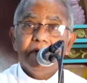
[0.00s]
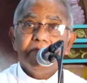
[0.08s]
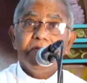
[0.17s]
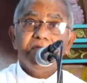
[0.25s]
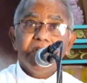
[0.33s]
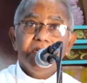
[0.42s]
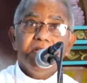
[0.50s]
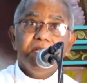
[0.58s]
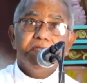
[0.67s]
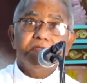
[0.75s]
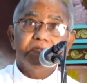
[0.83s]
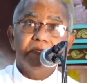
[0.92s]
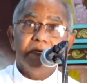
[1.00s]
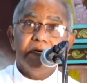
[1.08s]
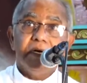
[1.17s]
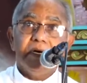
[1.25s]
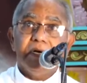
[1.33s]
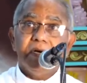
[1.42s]
15 days,
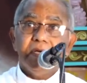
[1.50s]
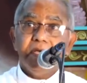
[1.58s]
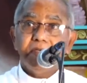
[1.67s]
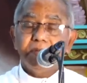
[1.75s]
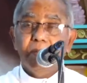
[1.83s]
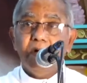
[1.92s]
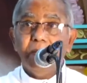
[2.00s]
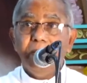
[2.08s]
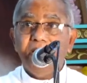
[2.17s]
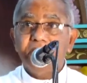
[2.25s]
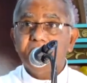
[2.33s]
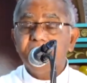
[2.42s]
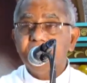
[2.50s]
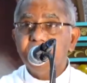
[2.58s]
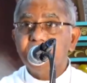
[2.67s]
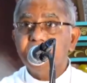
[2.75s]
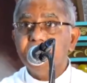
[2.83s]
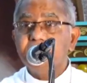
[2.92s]
a small batch of
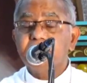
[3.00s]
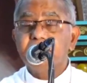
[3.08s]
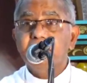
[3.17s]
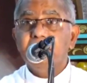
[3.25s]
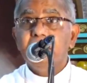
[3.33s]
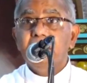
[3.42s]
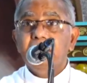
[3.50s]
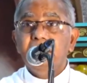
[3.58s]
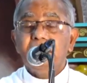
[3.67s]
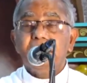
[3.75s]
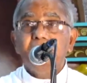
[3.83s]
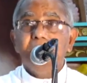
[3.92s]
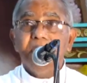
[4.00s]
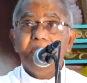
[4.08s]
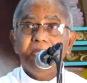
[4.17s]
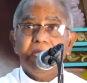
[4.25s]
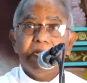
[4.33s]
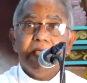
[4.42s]
sisters, they're
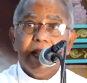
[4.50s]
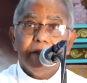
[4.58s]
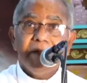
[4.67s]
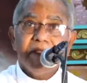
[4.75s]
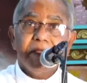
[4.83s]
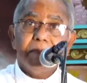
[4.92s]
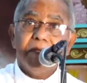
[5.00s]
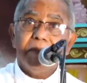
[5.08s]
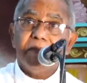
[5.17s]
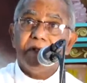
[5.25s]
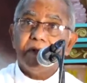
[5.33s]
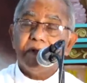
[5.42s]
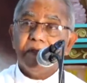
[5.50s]
going and helping the people.